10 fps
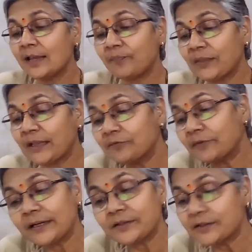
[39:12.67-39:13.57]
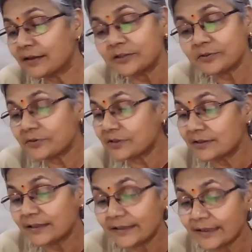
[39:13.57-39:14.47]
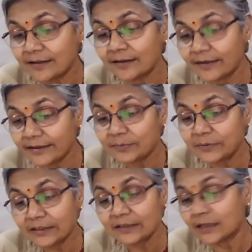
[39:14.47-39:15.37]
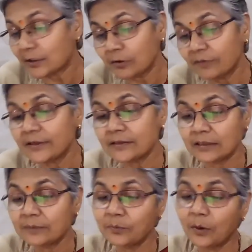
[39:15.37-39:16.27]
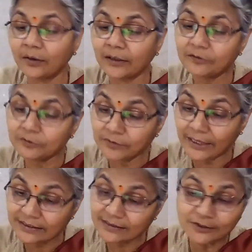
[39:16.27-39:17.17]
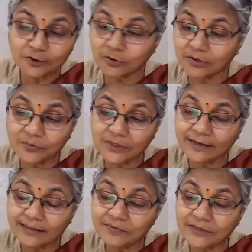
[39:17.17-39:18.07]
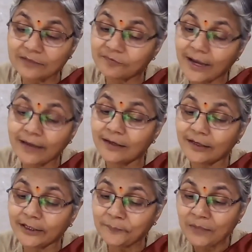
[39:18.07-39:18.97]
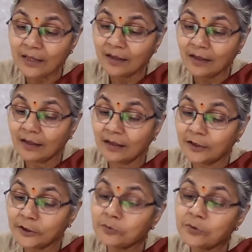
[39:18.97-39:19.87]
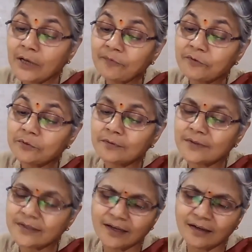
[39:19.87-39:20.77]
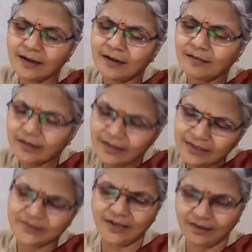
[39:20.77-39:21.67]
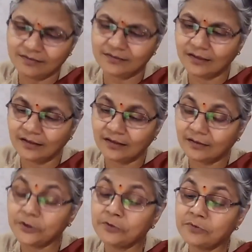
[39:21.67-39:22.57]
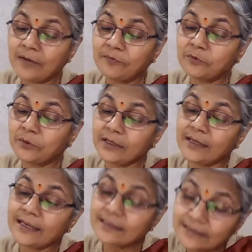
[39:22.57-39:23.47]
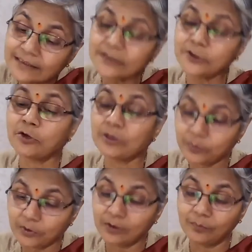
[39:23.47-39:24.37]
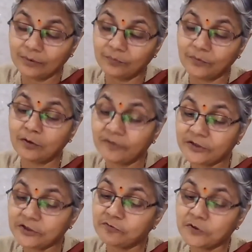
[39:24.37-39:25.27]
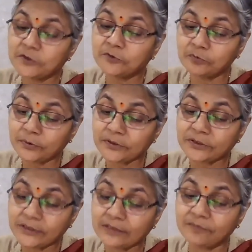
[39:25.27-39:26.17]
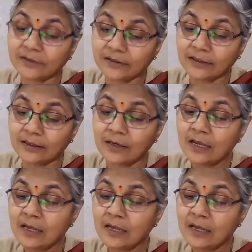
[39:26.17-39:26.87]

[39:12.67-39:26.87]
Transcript: Then financial resources and technical expertise are always important to assess your objectives. And finally, you have to check and recheck. You have to reassess your problem on which you want to proceed further.